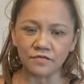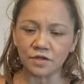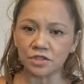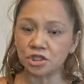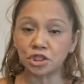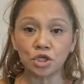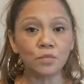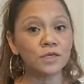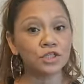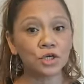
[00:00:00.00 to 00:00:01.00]
There's so
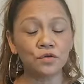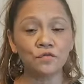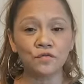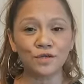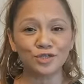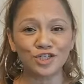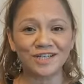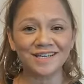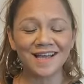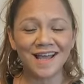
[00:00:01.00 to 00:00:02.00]
much
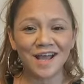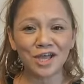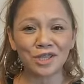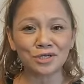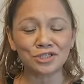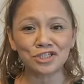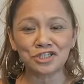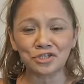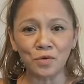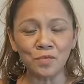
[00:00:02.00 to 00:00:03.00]
confusion and there's
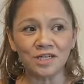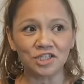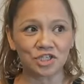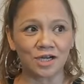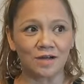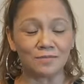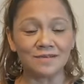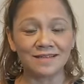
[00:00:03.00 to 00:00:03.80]
so much, um,